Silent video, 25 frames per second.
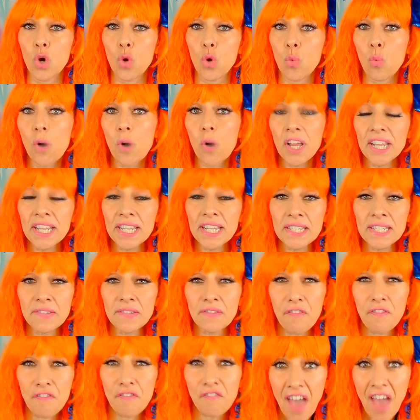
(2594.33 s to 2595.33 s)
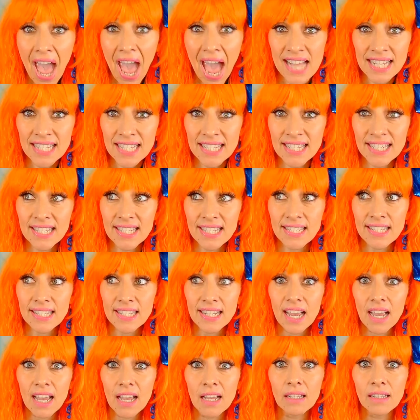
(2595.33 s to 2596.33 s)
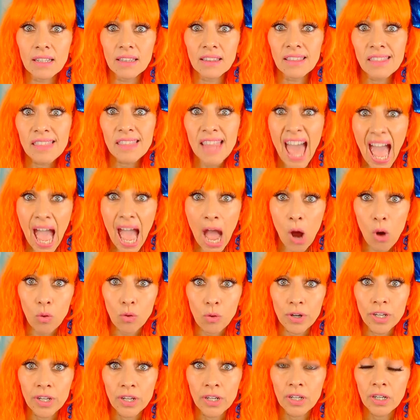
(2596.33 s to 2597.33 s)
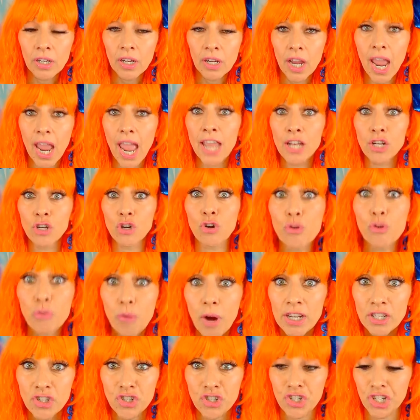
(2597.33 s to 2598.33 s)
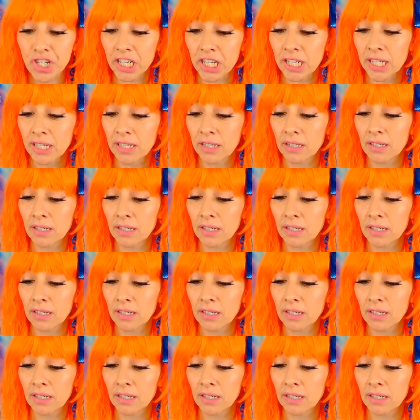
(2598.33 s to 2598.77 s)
What is fast, loud, and crunchy?